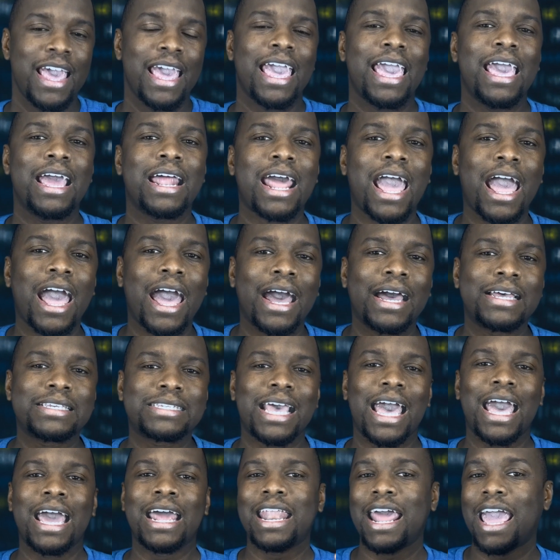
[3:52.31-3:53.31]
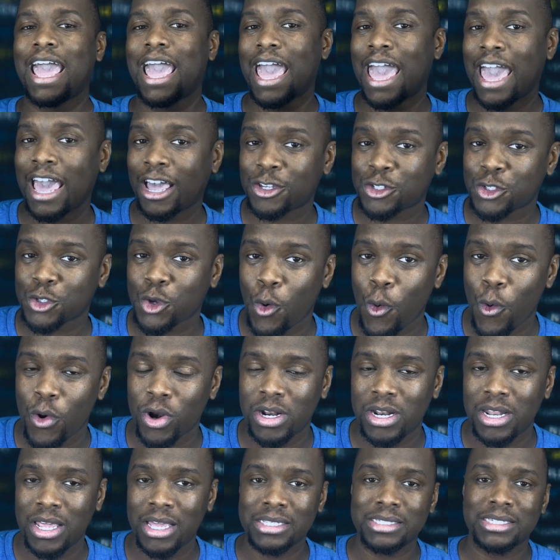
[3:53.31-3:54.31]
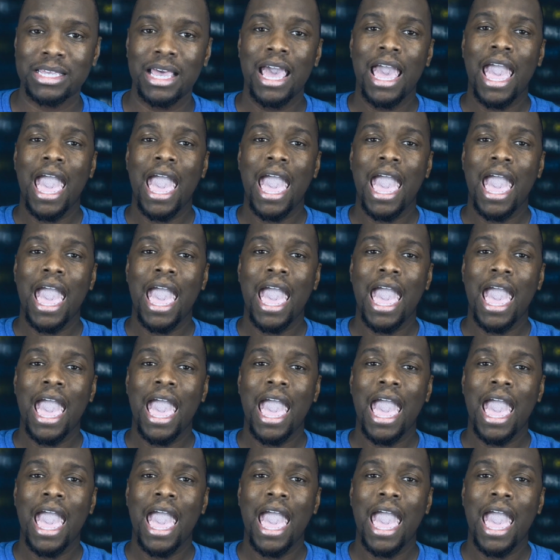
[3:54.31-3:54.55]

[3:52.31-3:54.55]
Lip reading: It has an X coordinate